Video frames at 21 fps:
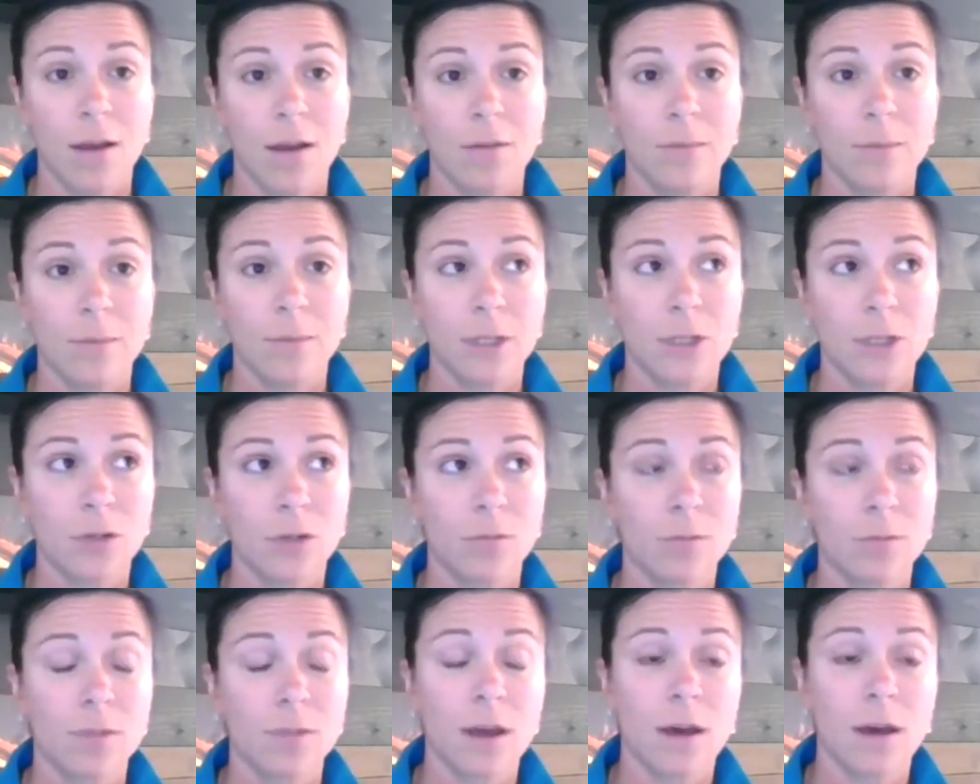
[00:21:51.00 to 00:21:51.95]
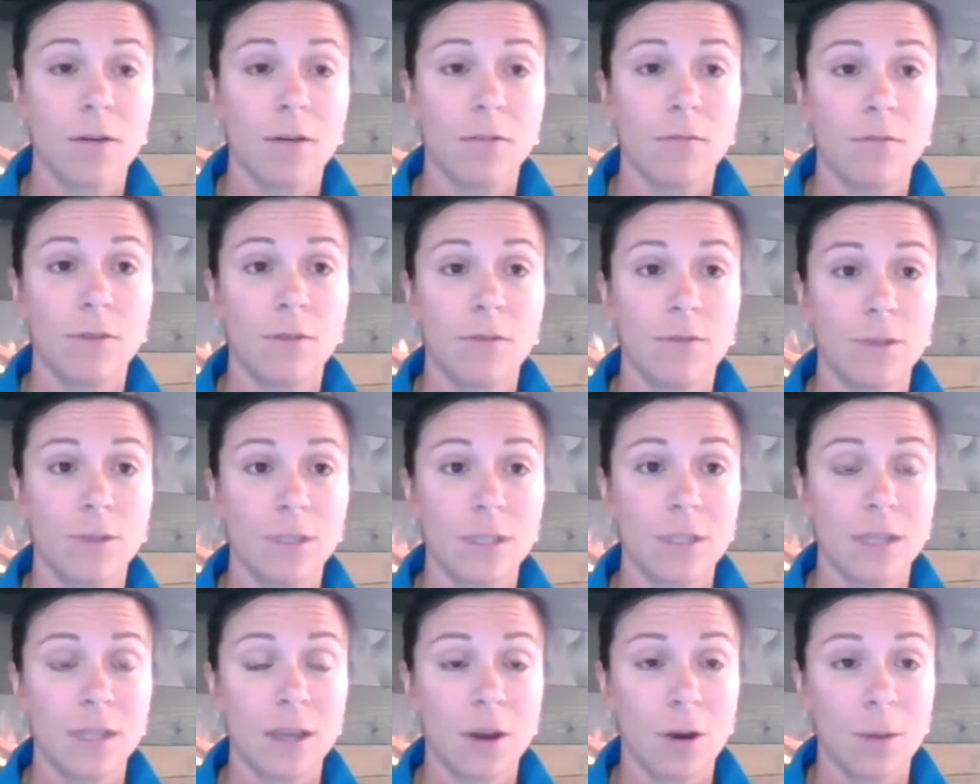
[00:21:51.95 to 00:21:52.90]
in terms of the free
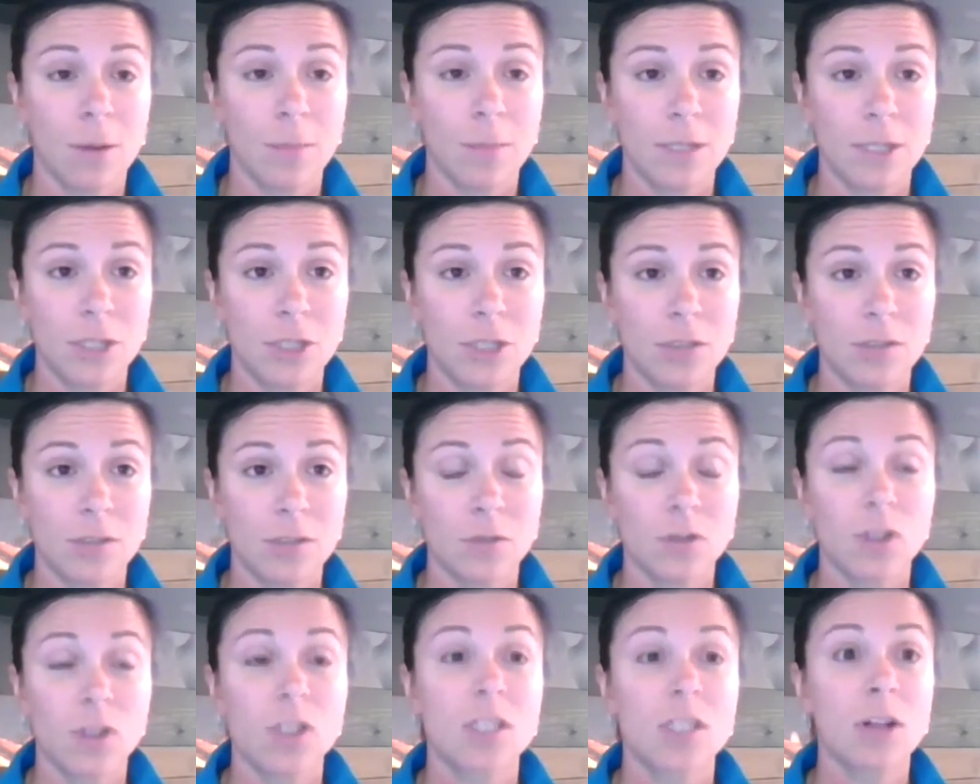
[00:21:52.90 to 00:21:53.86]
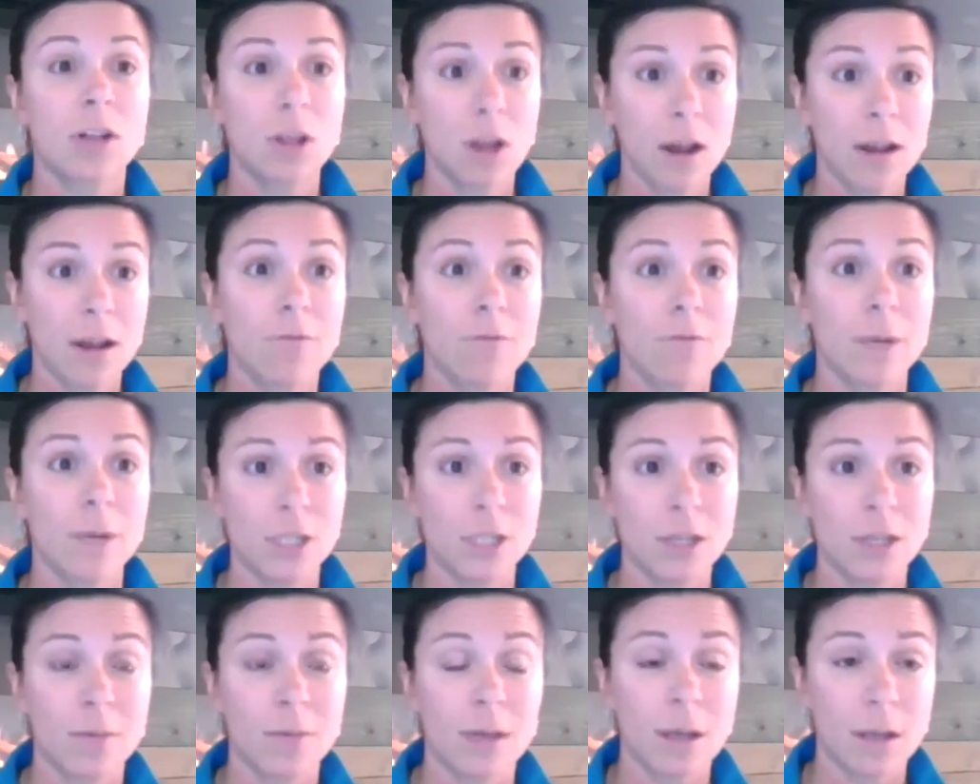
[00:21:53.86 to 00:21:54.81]
skiing competition. So there's still a lot of information
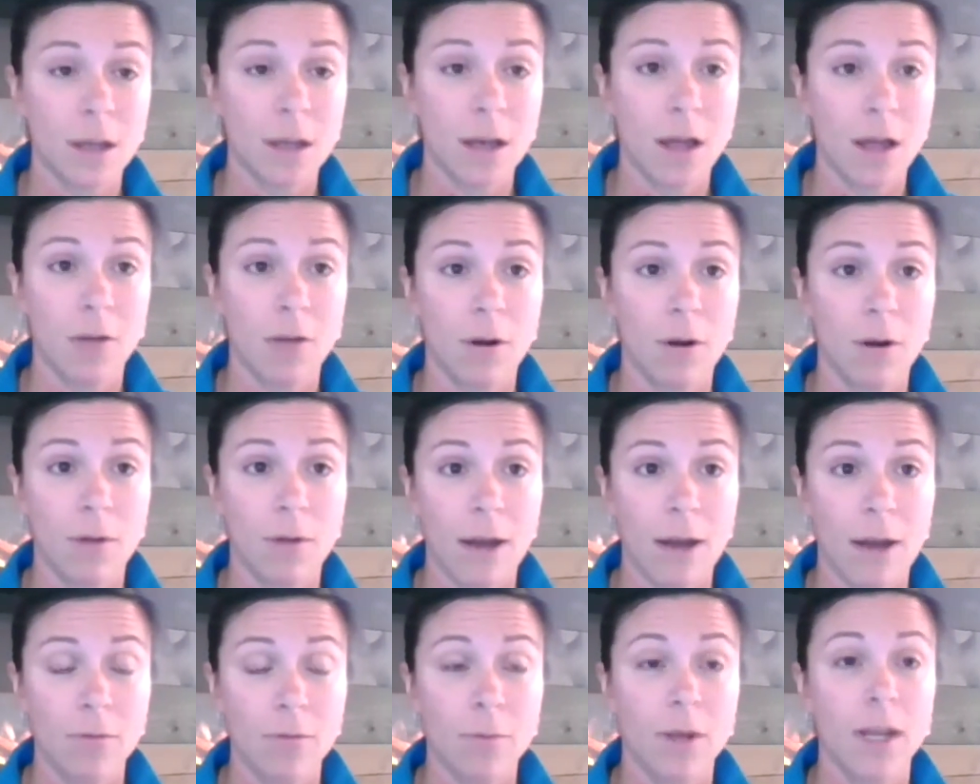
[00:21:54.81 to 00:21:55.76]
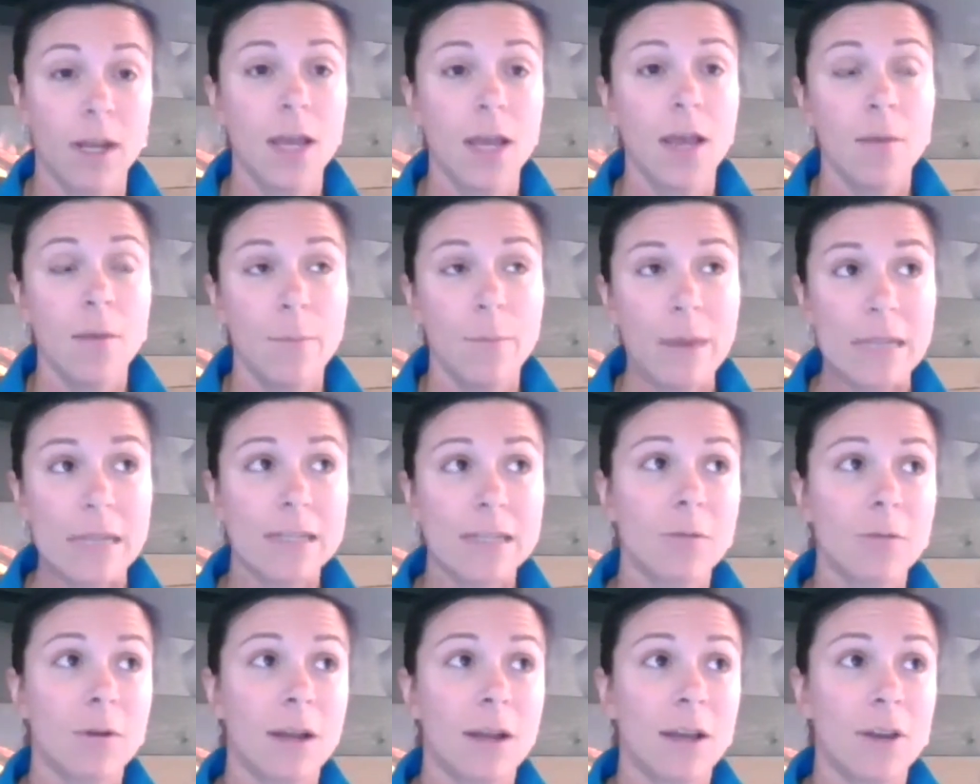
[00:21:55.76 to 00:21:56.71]
coming around. But basically
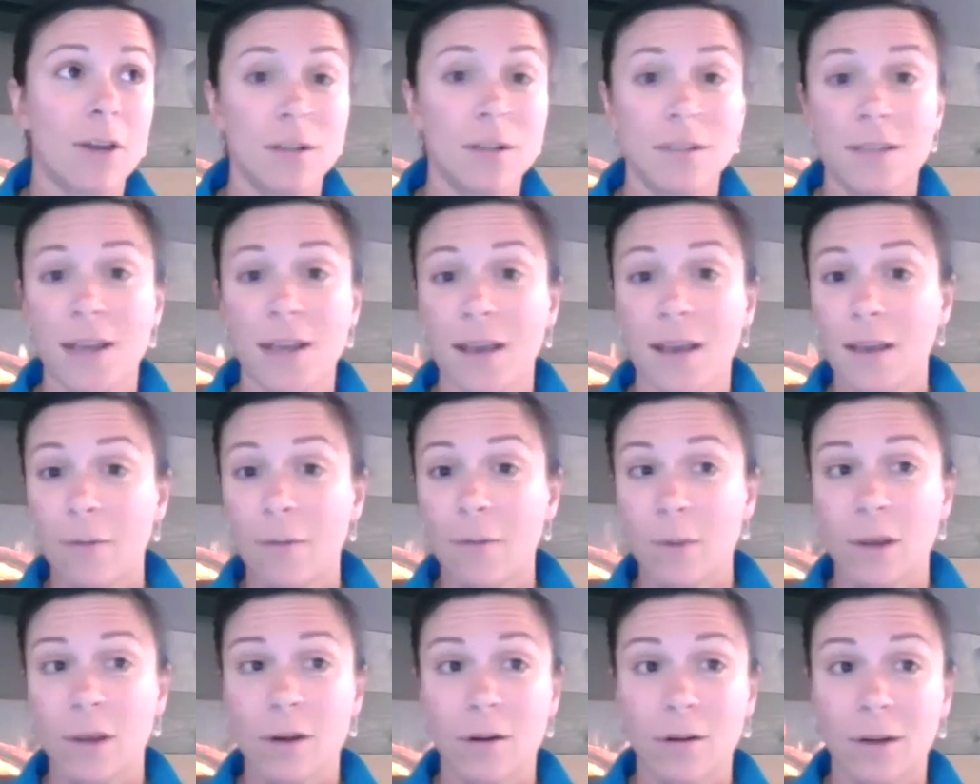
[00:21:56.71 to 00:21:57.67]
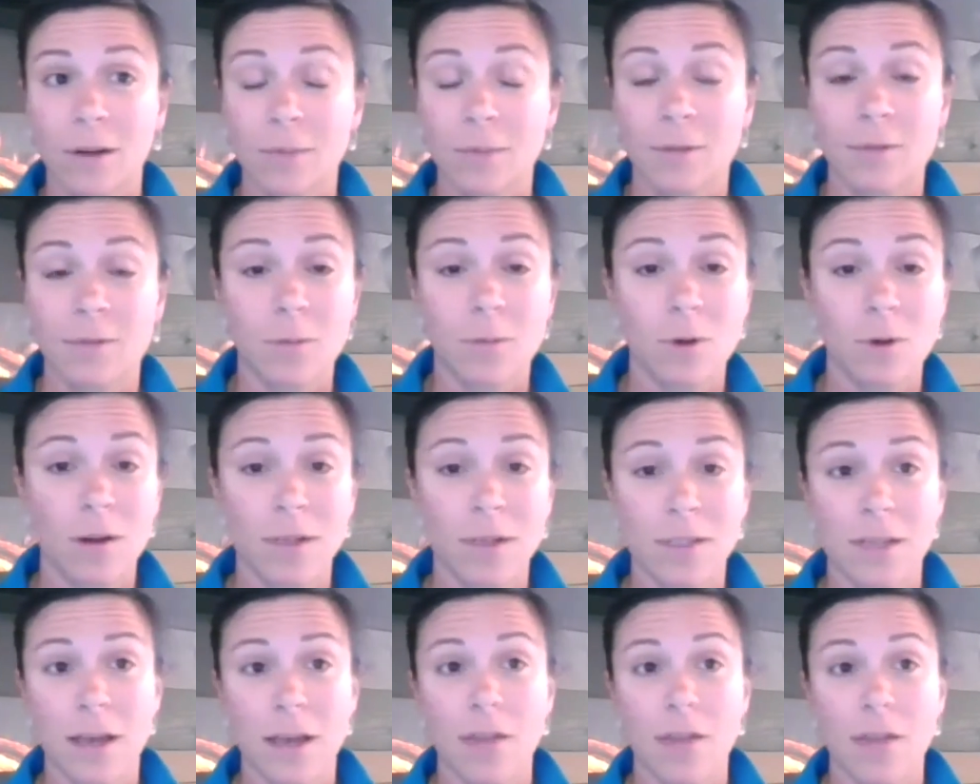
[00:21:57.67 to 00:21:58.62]
what I could say, and Peter, correct me if I'm wrong, is
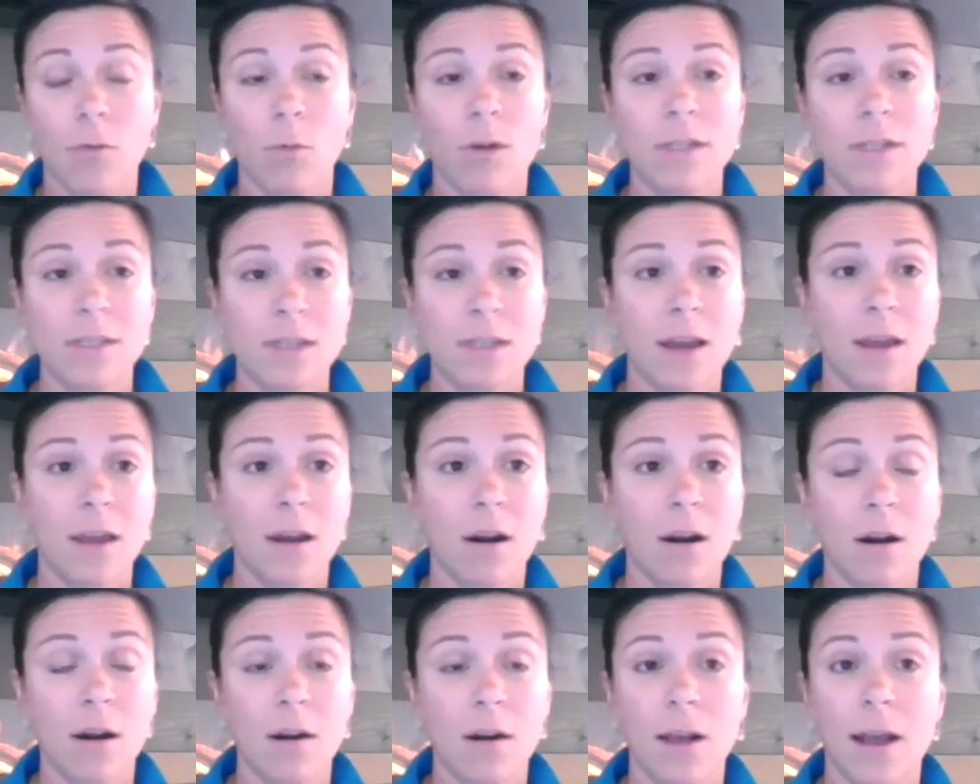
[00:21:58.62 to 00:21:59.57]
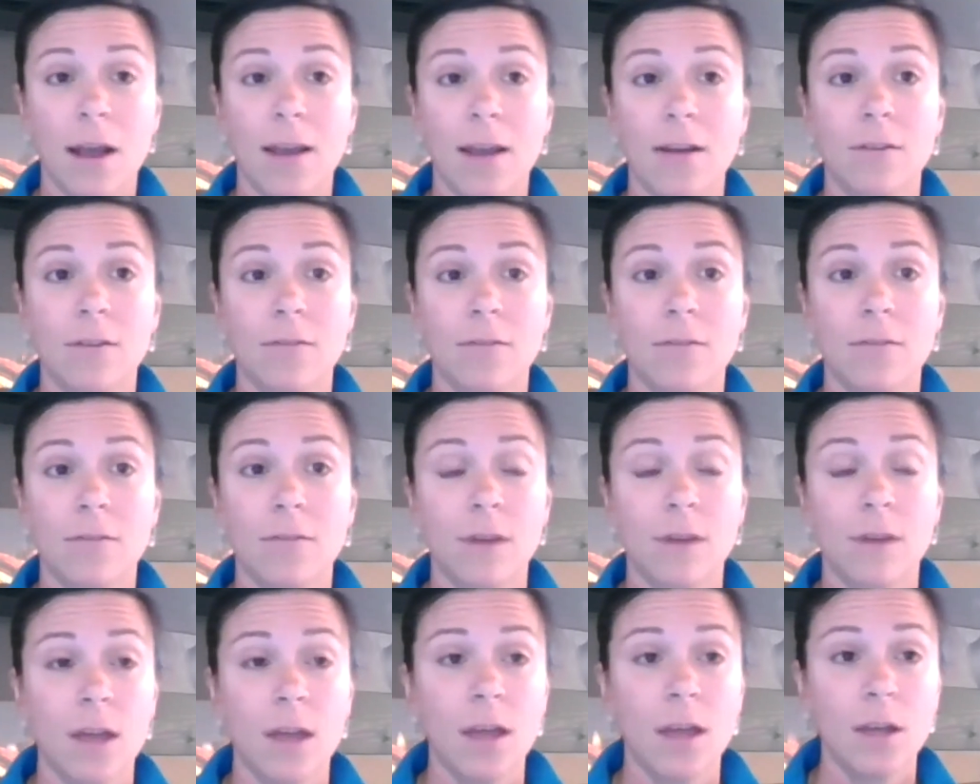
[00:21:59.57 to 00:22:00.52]
that the ones that are kind of
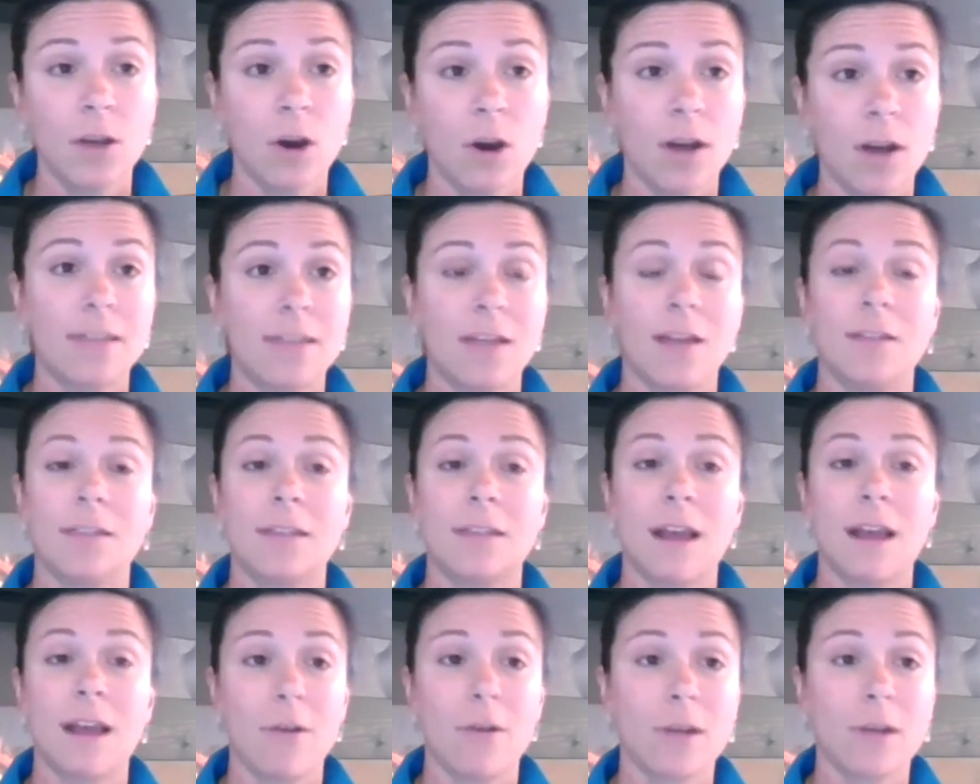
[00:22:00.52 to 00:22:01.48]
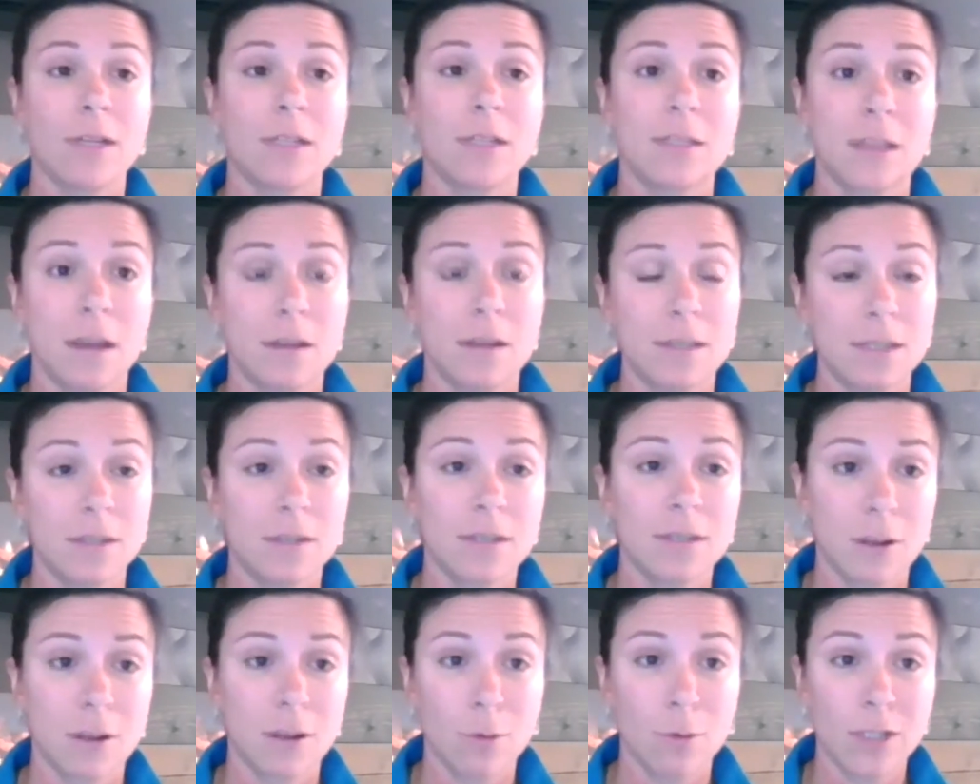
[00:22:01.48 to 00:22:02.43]
not intense gatherings that still
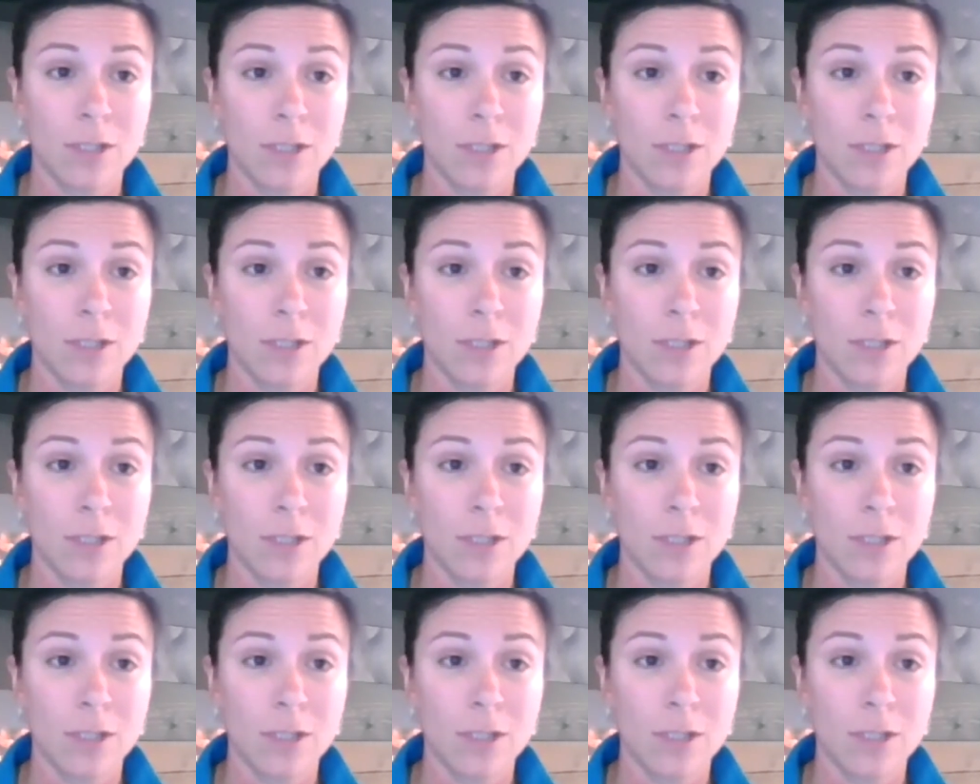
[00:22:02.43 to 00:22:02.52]
celebrates our